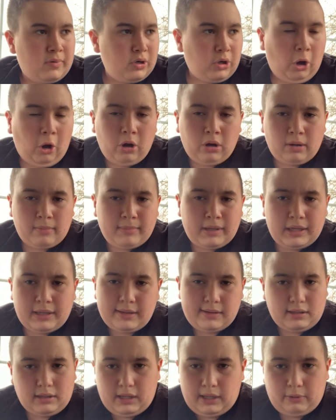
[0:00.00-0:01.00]
comment
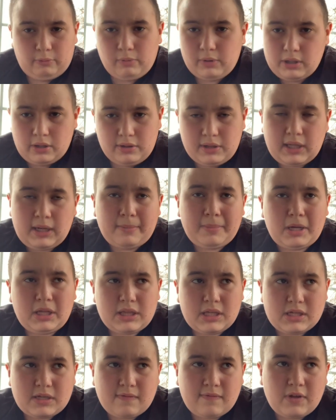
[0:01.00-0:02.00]
like what you think about
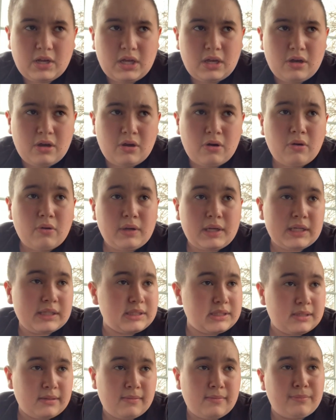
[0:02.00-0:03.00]
this video, get
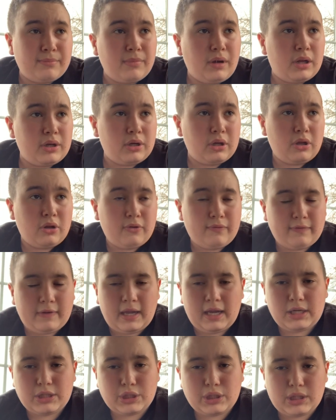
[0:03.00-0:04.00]
some
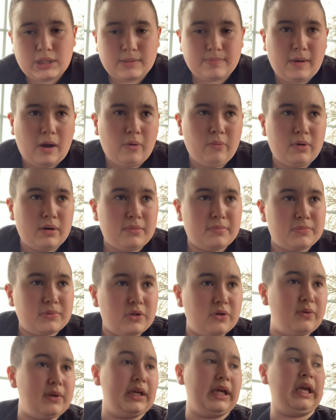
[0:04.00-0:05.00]
notifications about what I'm
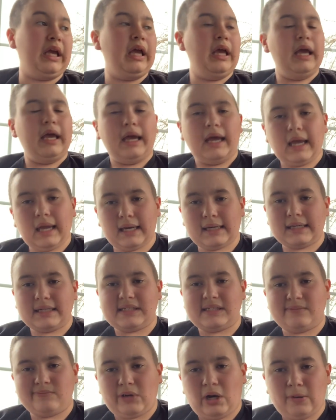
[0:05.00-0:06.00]
doing, and get
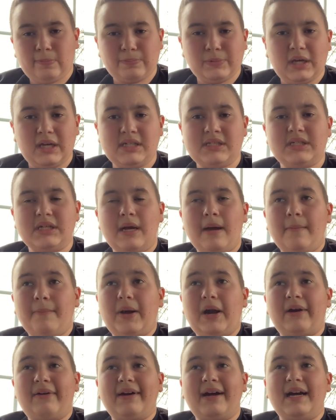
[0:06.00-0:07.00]
some updates.
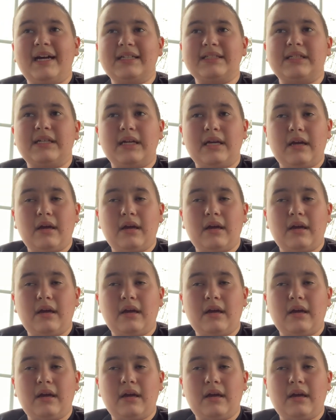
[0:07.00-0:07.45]
But anyway, guys,